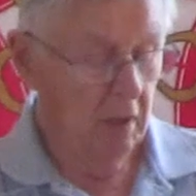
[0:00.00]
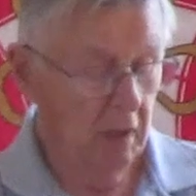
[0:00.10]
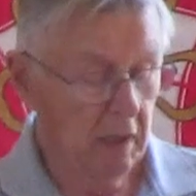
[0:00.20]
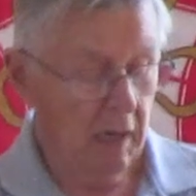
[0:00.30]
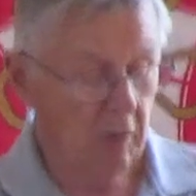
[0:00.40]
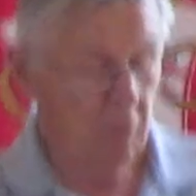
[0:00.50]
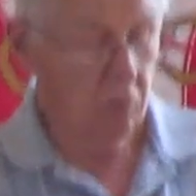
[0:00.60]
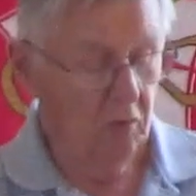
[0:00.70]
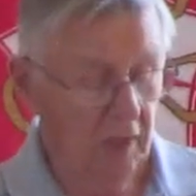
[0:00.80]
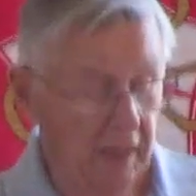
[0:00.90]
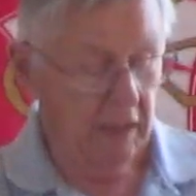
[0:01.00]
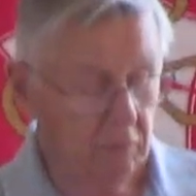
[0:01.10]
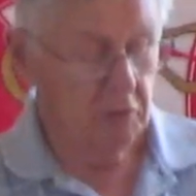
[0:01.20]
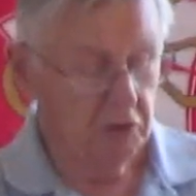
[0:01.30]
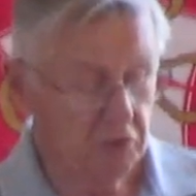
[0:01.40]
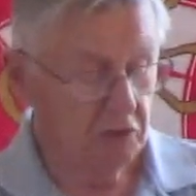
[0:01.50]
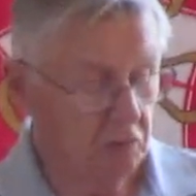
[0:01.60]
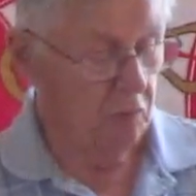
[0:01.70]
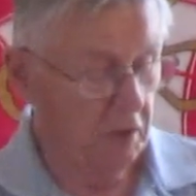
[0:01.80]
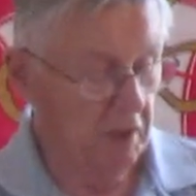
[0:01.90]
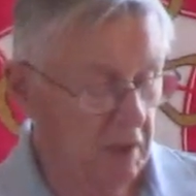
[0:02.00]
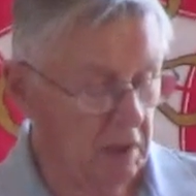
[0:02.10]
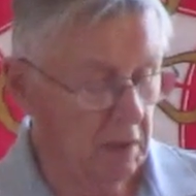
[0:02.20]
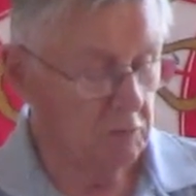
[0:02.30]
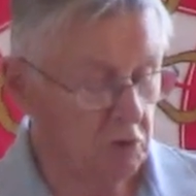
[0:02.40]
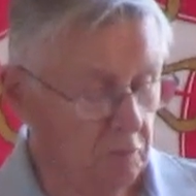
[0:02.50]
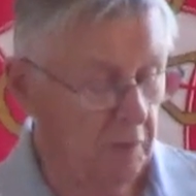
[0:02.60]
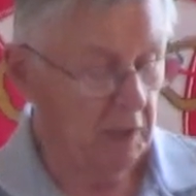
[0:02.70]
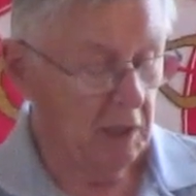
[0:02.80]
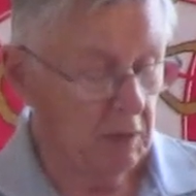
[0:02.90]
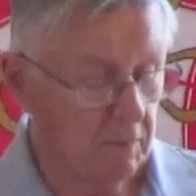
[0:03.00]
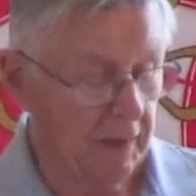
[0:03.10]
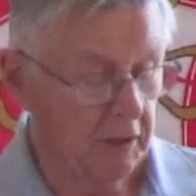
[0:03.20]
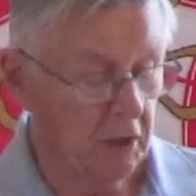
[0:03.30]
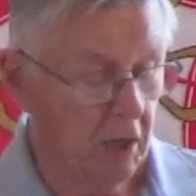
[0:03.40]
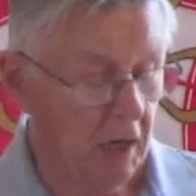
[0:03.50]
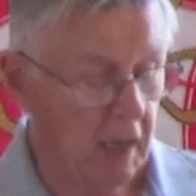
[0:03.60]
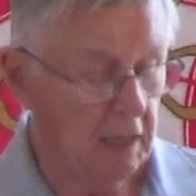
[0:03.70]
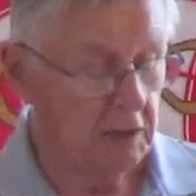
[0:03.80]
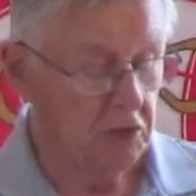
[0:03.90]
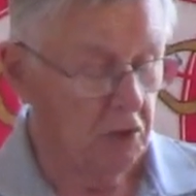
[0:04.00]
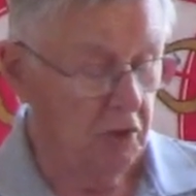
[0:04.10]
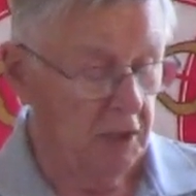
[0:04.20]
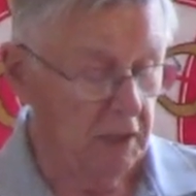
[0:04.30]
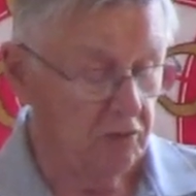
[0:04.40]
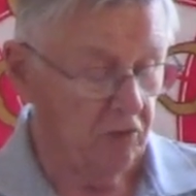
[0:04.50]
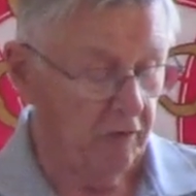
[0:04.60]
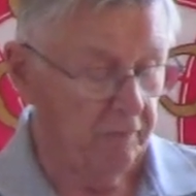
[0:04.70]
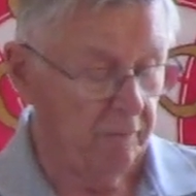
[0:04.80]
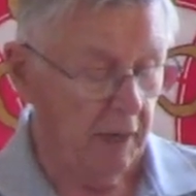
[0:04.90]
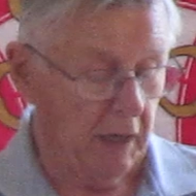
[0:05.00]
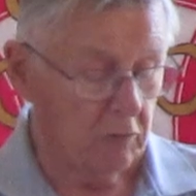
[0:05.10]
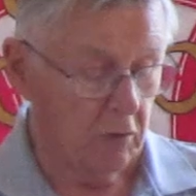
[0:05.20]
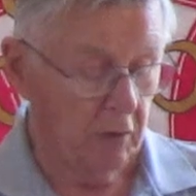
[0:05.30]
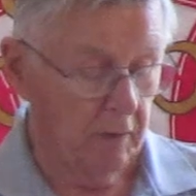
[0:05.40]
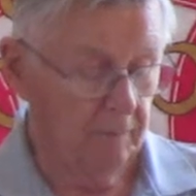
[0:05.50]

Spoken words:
In our own languages we hear them speaking about God's deeds of power.